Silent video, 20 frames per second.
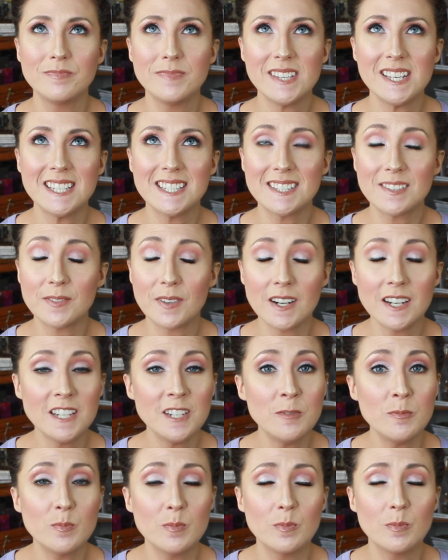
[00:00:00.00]
It's
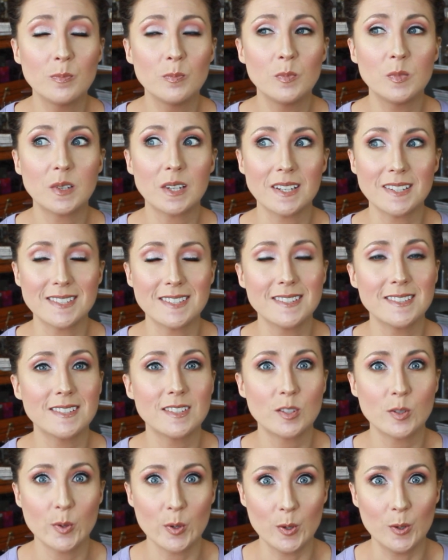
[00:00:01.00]
funny because it's
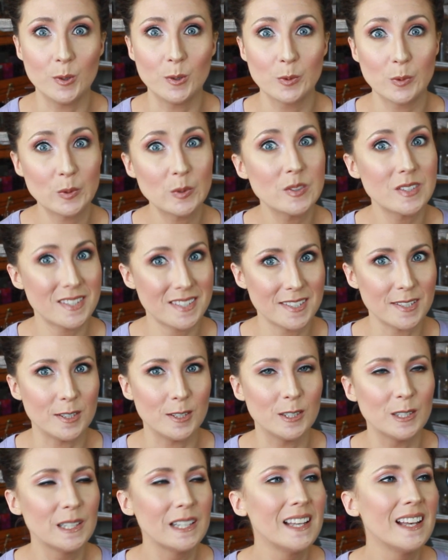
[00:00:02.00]
true
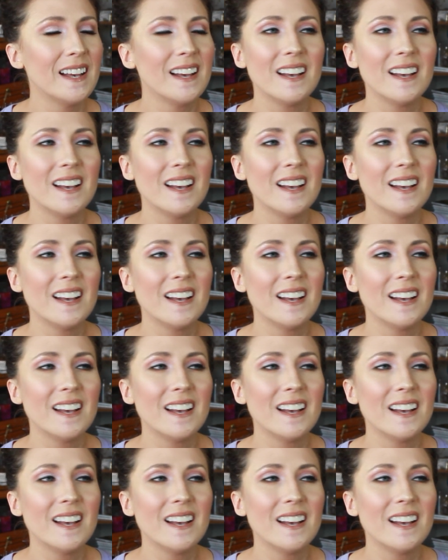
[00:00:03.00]
still.